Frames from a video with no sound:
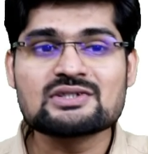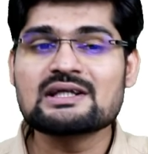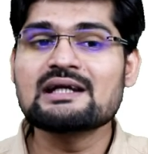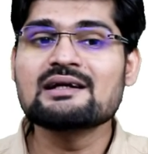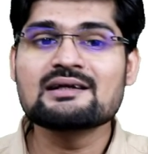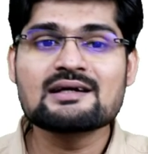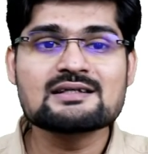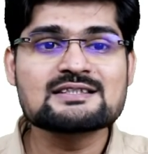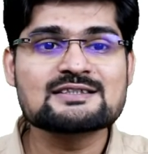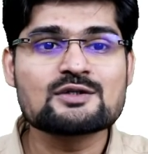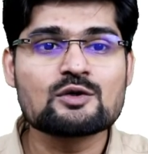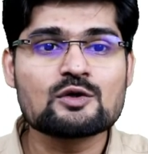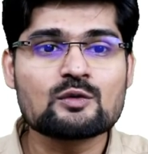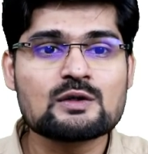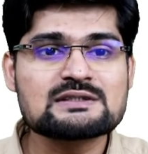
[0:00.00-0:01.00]
India's
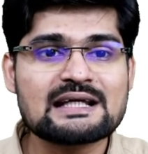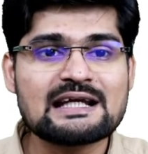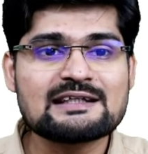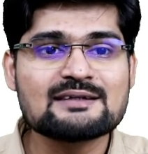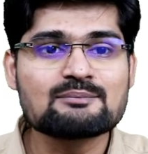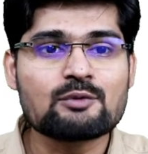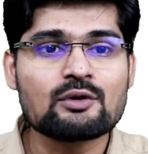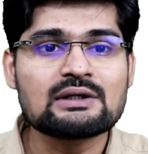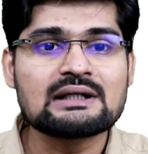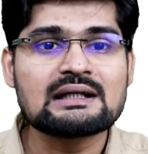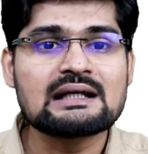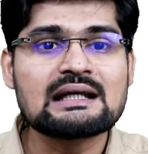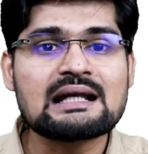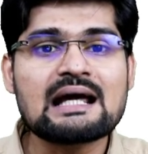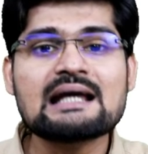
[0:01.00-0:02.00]
score was
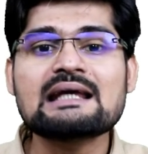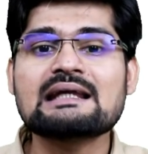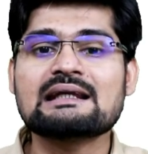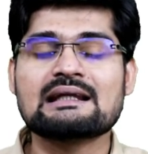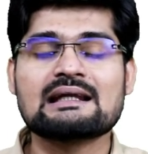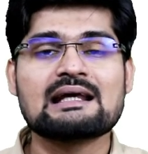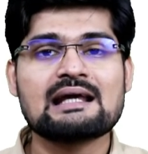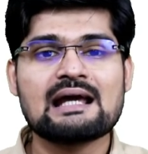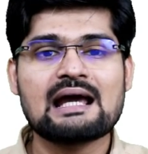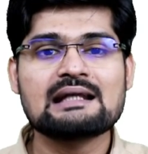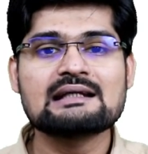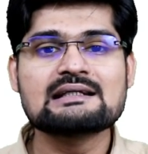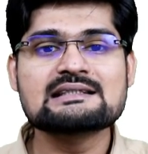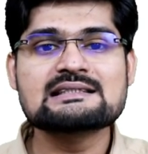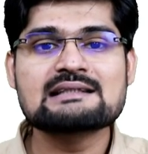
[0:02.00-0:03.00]
18.9 and
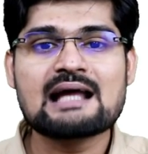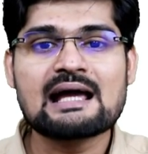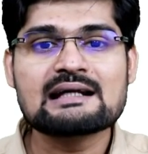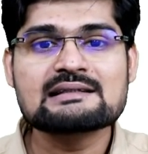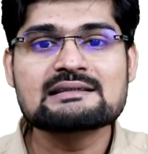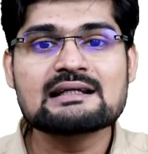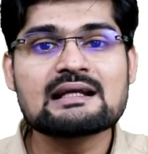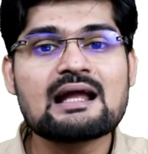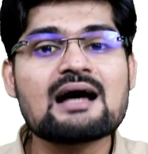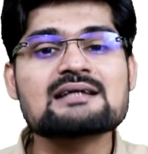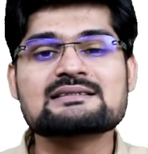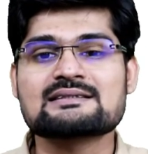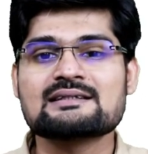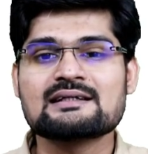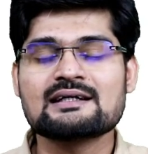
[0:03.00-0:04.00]
it is ranked the last.